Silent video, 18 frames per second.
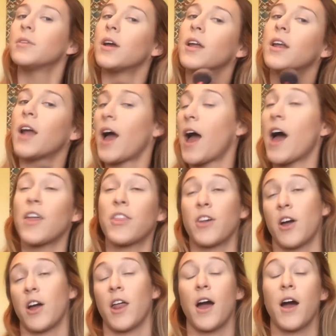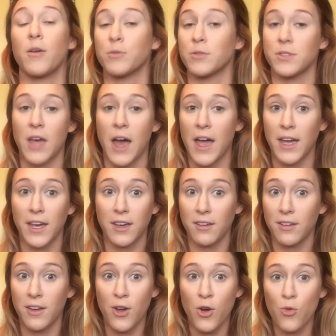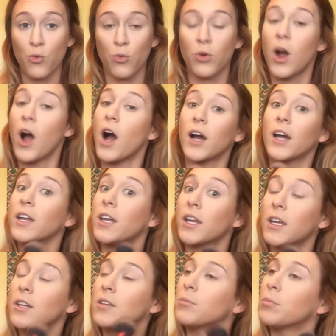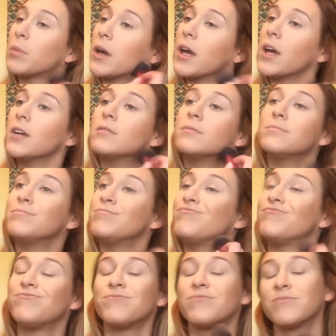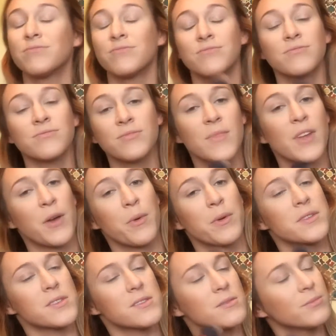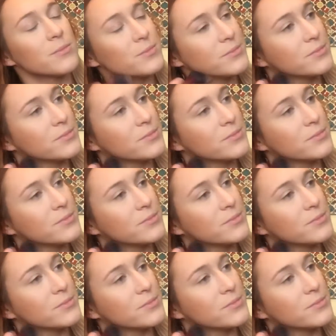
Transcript: And I thought I was like rocking it, but I wasn't.